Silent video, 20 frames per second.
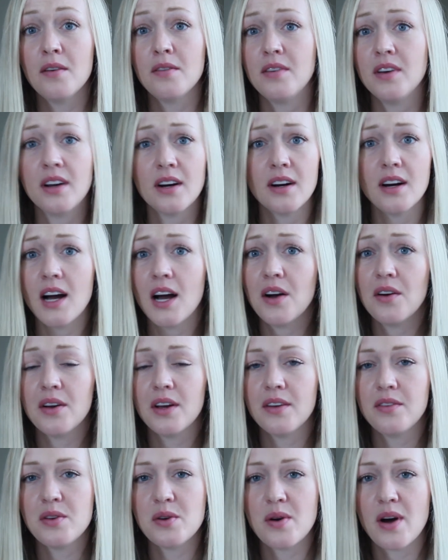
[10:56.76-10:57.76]
Figure
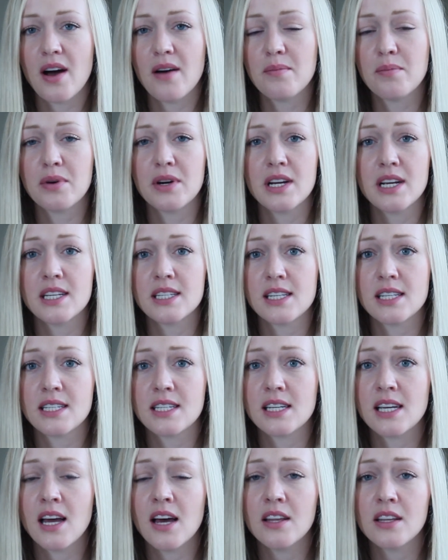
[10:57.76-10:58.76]
out if you have
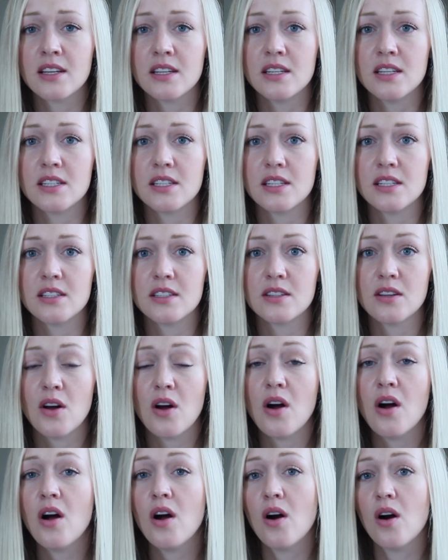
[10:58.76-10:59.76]
pre-existing health conditions,
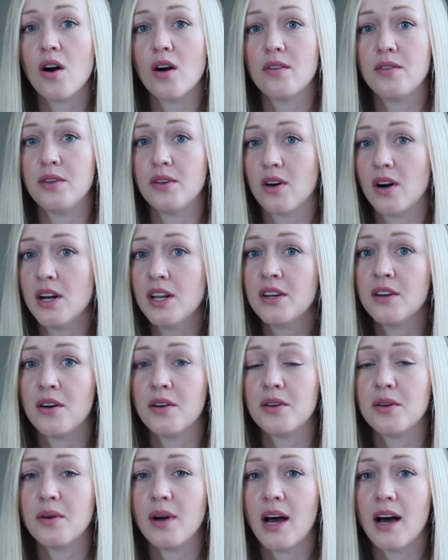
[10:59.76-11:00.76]
or if you already know
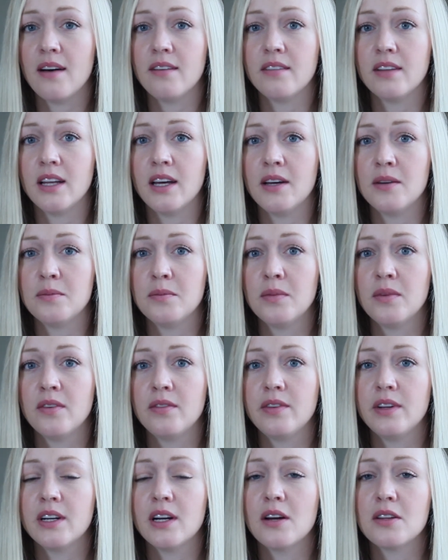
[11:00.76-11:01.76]
you have them,
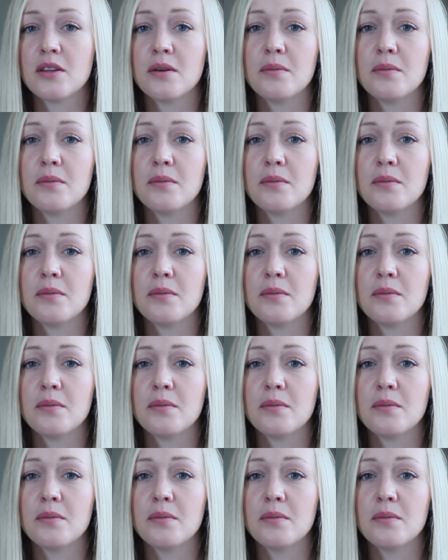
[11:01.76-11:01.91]
figure out